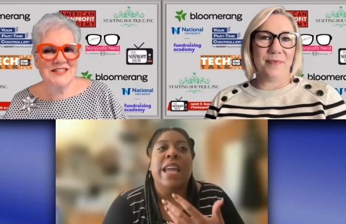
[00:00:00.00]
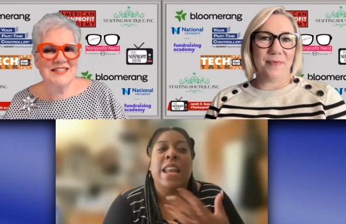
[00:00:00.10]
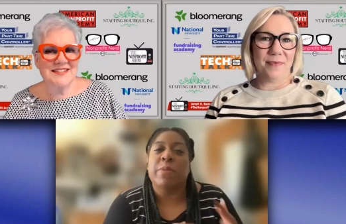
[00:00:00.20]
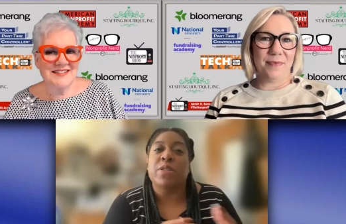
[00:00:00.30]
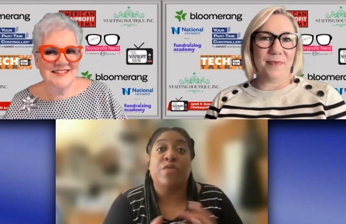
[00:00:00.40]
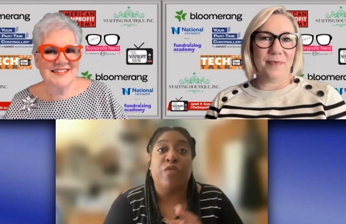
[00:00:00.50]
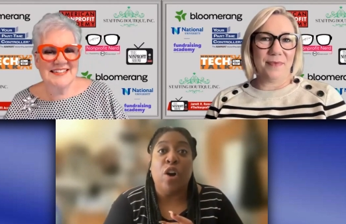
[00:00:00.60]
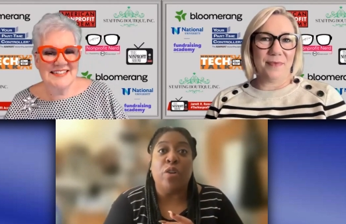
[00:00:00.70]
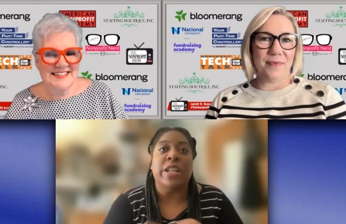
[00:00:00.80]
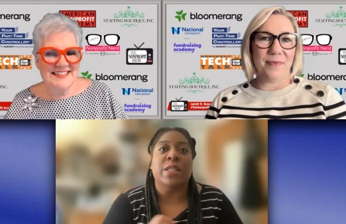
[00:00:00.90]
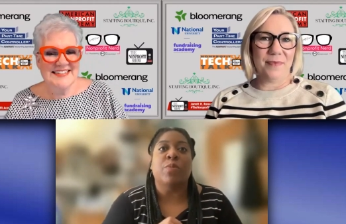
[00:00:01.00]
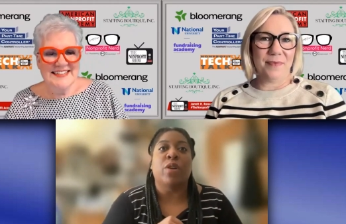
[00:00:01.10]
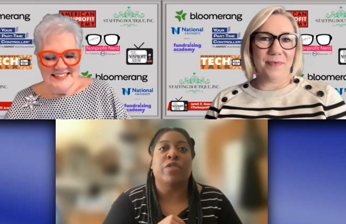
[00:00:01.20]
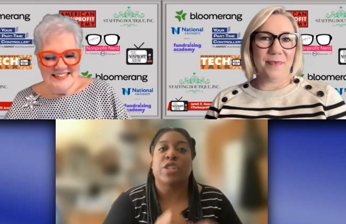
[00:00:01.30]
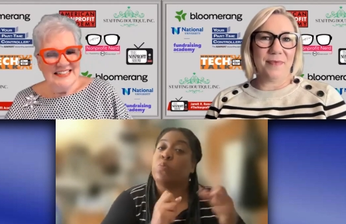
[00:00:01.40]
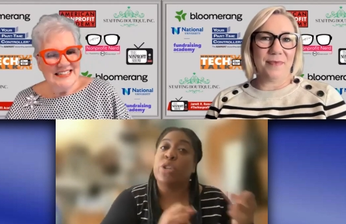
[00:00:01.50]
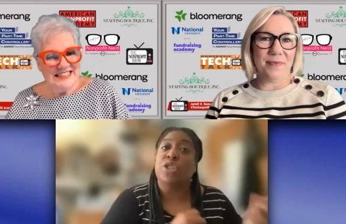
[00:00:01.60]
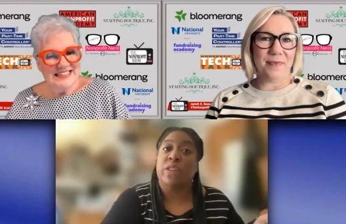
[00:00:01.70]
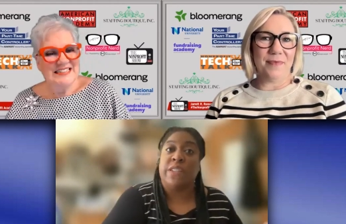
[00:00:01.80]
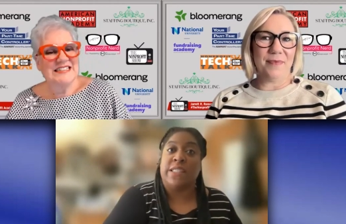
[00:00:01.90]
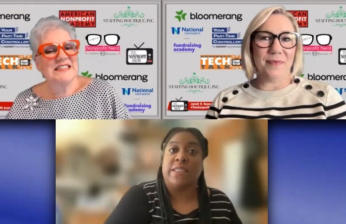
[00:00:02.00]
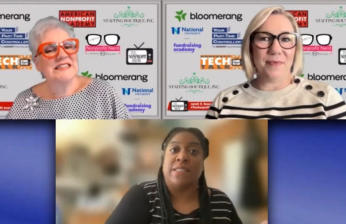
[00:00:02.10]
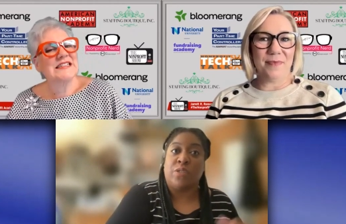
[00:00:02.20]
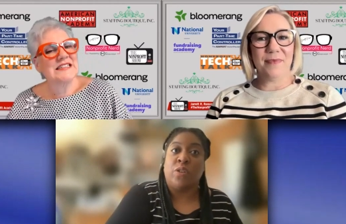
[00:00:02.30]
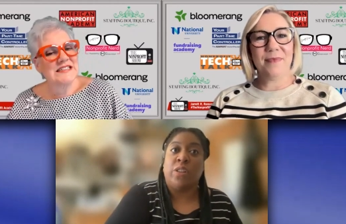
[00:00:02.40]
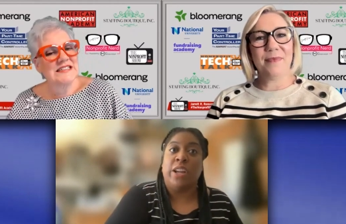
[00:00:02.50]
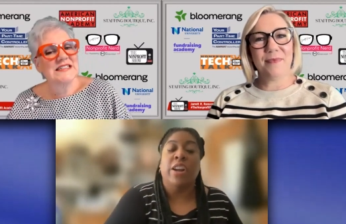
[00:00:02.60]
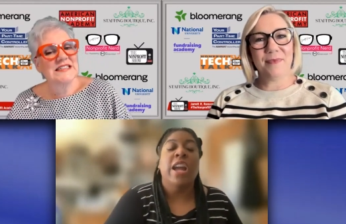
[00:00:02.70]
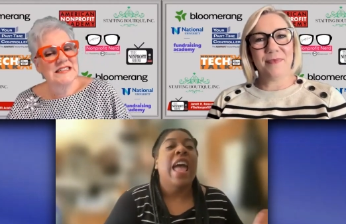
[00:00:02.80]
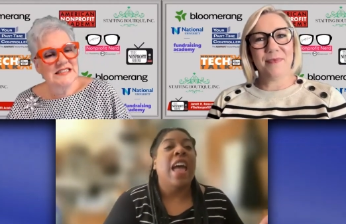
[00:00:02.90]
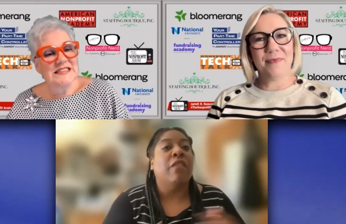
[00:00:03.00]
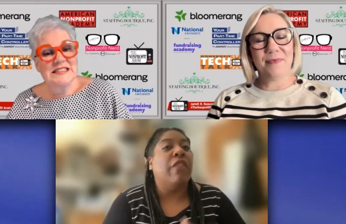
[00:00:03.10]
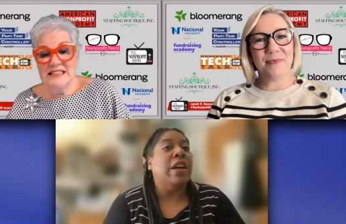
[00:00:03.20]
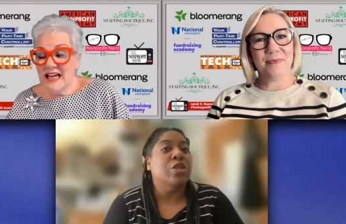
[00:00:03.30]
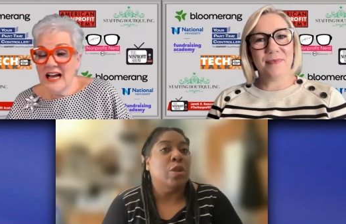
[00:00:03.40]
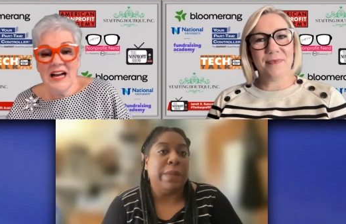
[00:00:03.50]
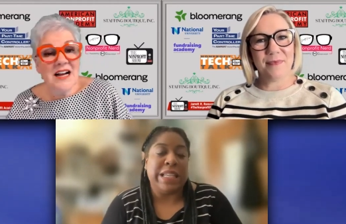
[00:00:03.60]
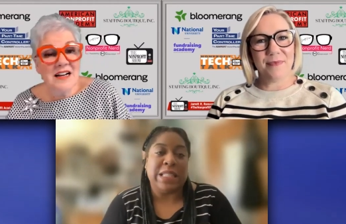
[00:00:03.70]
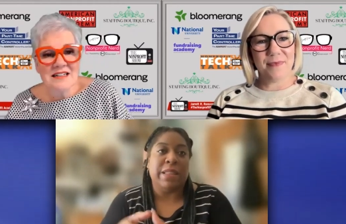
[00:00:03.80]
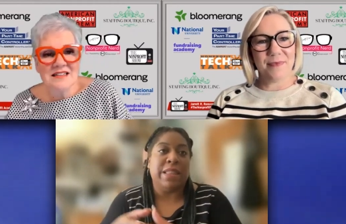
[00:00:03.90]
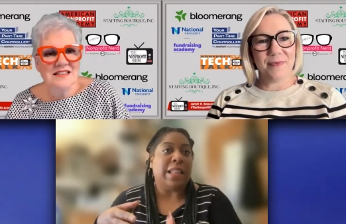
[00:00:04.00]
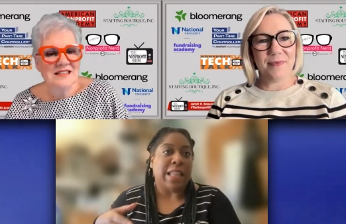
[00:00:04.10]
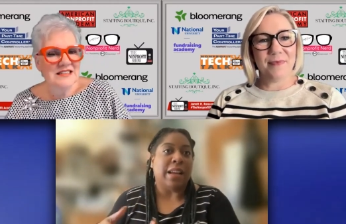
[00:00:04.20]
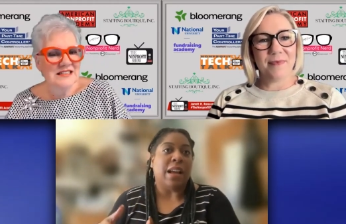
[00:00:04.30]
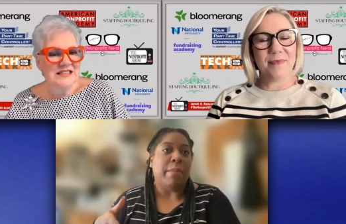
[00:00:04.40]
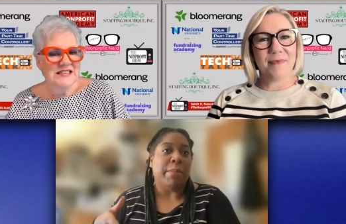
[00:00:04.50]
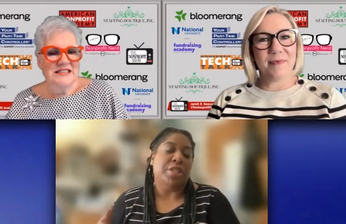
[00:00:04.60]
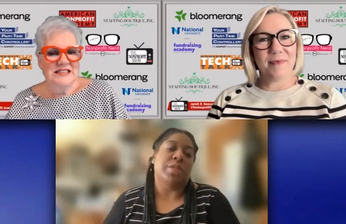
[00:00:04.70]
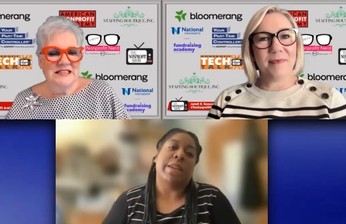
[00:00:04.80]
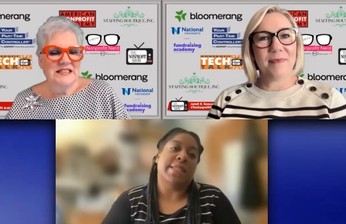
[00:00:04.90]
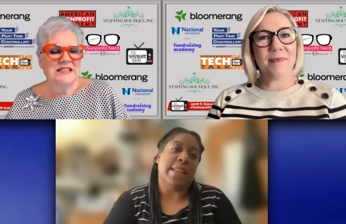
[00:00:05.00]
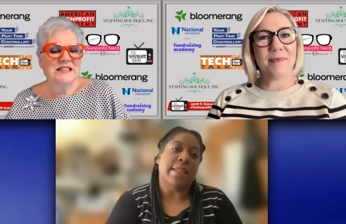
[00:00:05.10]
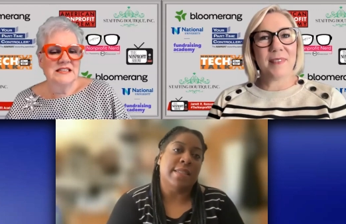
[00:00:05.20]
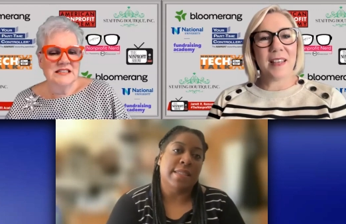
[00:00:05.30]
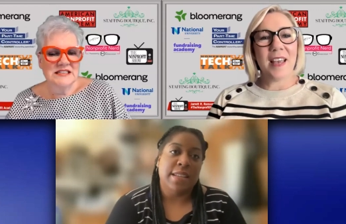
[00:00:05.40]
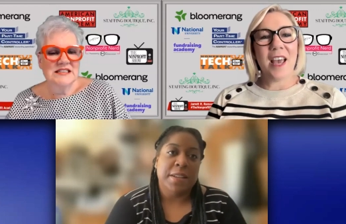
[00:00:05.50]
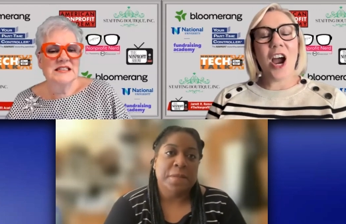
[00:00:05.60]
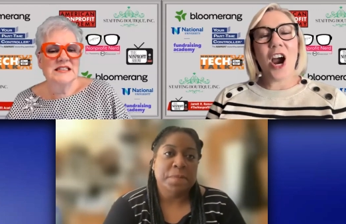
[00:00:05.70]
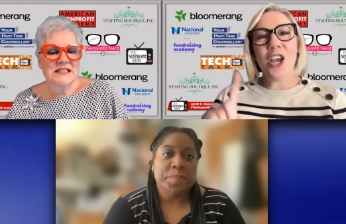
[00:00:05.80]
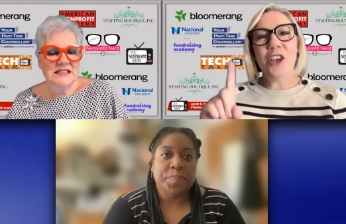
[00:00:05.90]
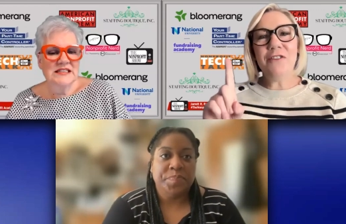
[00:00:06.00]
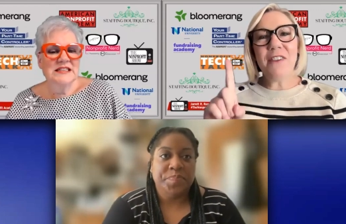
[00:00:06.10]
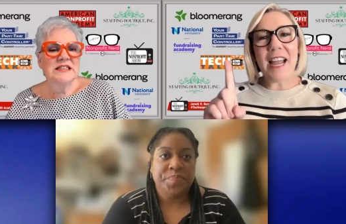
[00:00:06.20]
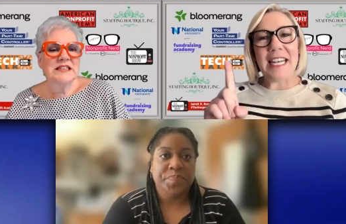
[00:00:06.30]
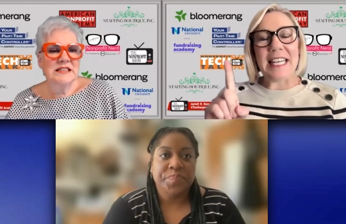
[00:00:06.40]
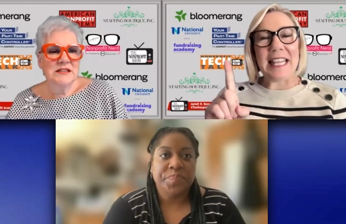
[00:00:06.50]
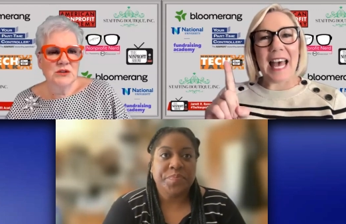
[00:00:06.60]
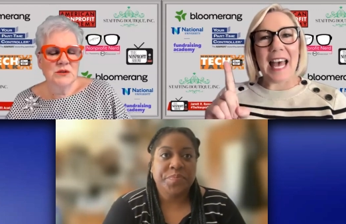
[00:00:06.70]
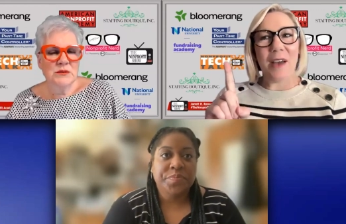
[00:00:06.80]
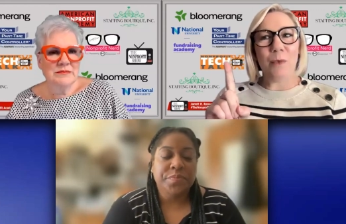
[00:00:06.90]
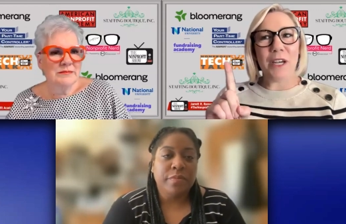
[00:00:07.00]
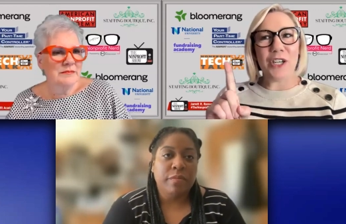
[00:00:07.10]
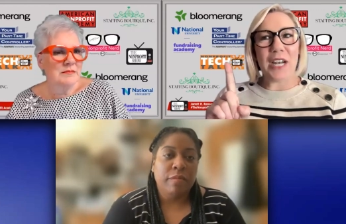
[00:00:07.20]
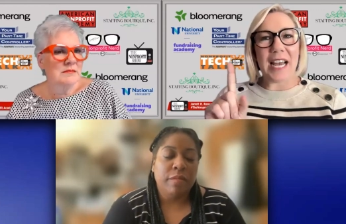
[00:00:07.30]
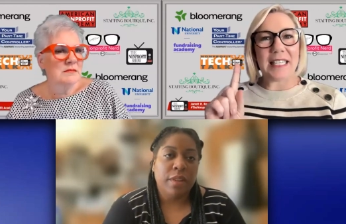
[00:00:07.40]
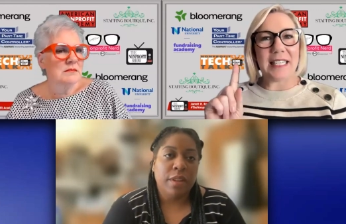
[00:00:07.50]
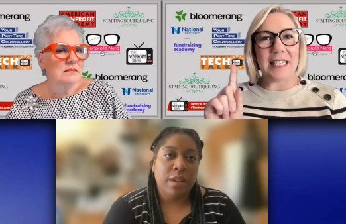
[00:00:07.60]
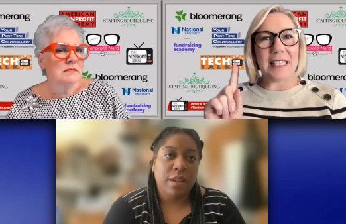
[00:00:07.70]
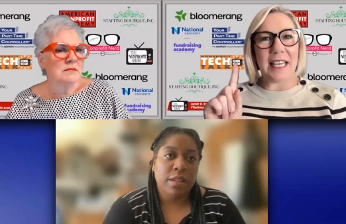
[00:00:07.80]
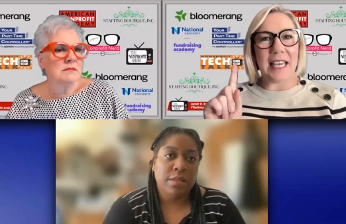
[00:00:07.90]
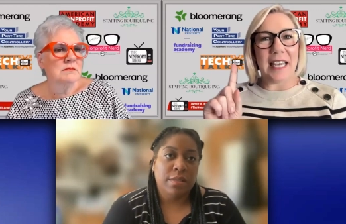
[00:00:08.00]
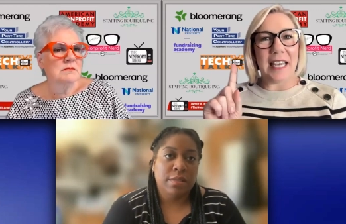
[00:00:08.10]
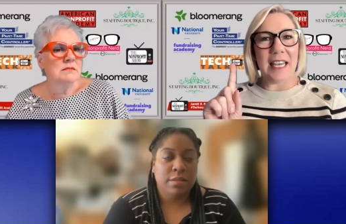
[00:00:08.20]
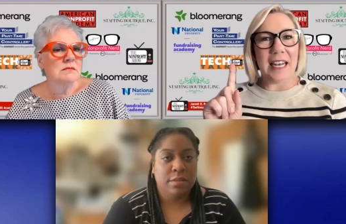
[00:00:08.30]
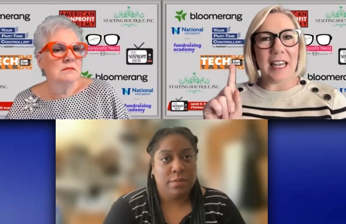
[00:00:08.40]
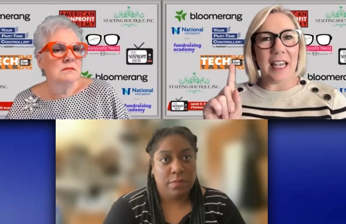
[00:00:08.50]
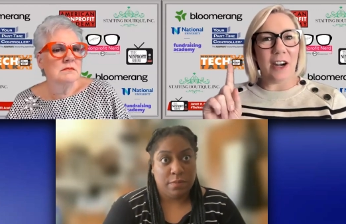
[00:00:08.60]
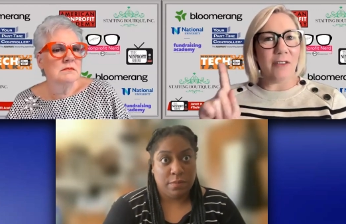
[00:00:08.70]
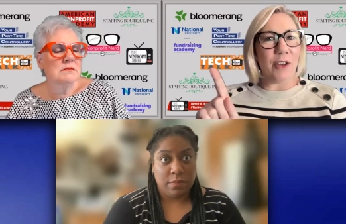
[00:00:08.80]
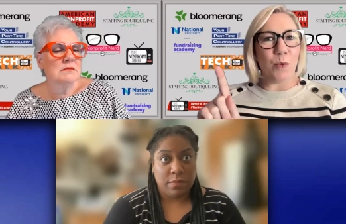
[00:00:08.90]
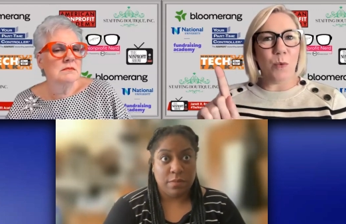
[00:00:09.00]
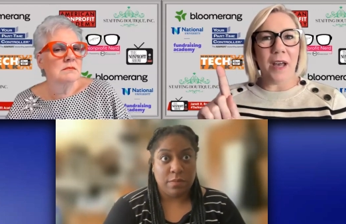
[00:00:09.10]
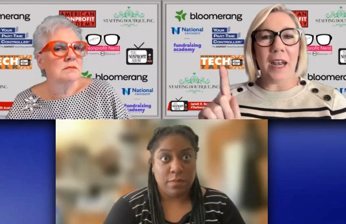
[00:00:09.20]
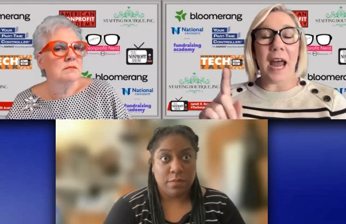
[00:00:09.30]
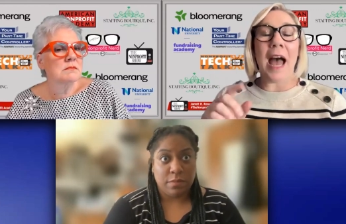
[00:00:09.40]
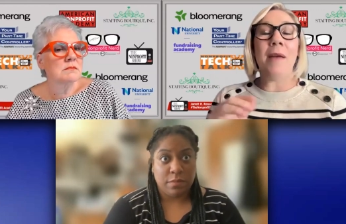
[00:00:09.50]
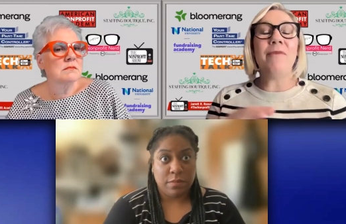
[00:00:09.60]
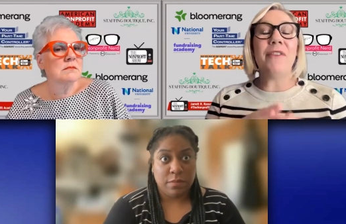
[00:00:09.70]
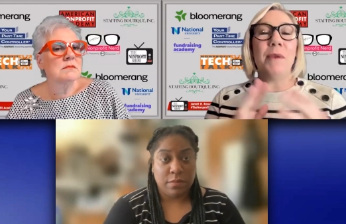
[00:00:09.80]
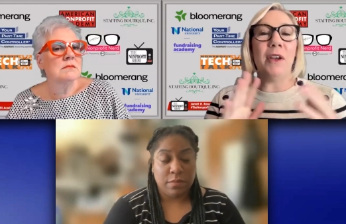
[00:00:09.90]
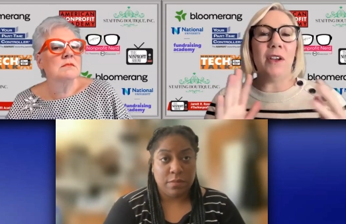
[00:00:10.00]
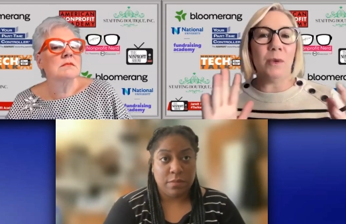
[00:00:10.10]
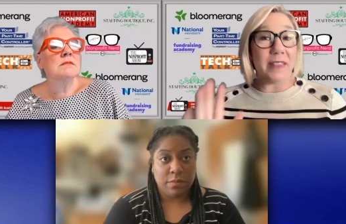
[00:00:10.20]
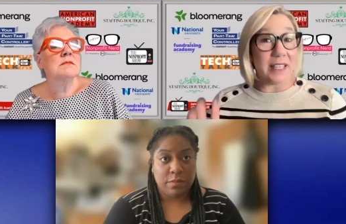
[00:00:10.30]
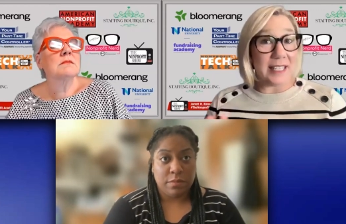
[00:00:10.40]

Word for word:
Speaker 1: anyone's fault. It's more of just we should have discussed it earlier and found you a placement that that accommodation made sense.
Speaker 2: Are you finding that we should ask this in interview one? I'm familiar with a